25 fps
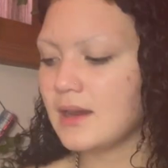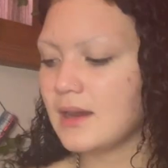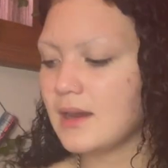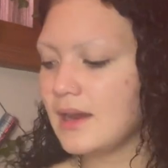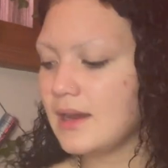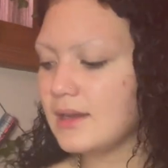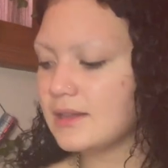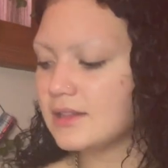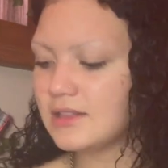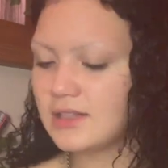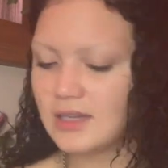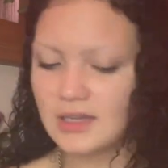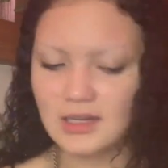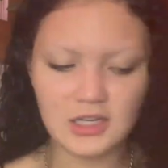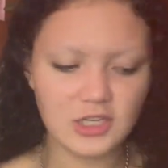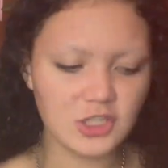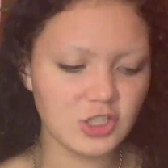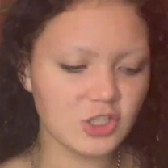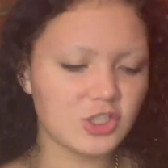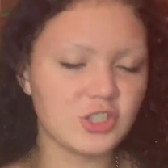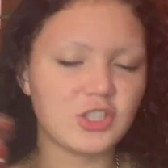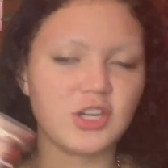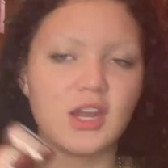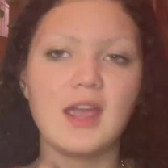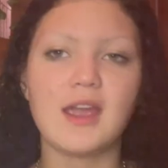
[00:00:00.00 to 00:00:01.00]
It didn't
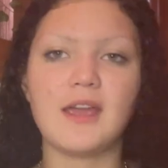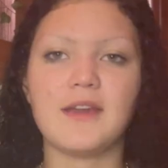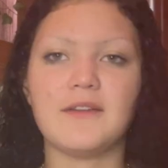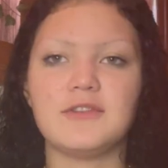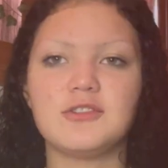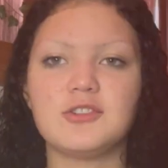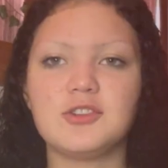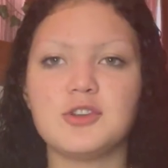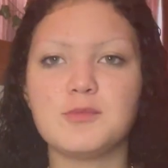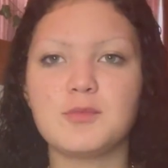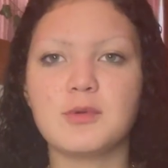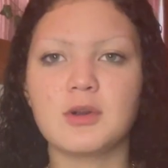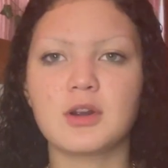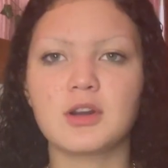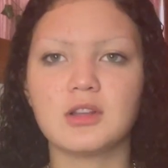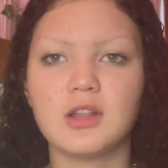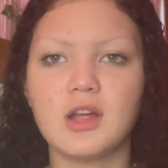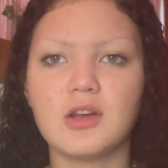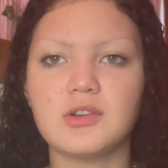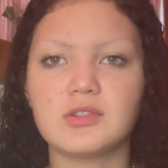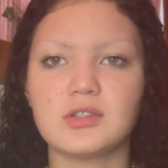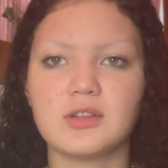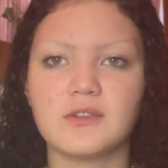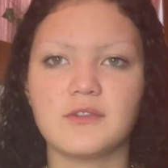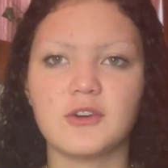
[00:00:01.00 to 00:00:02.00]
shave super
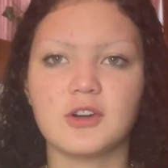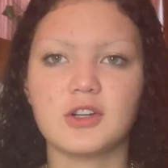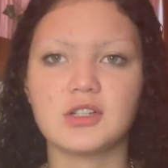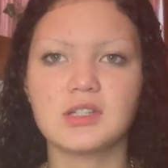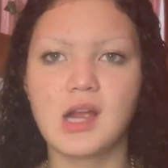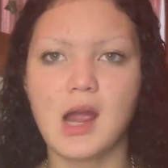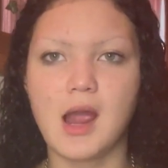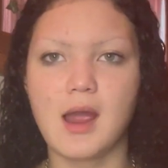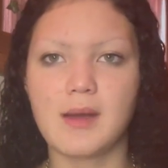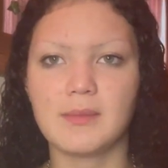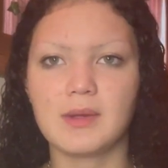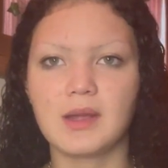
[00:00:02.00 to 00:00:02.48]
close the first time.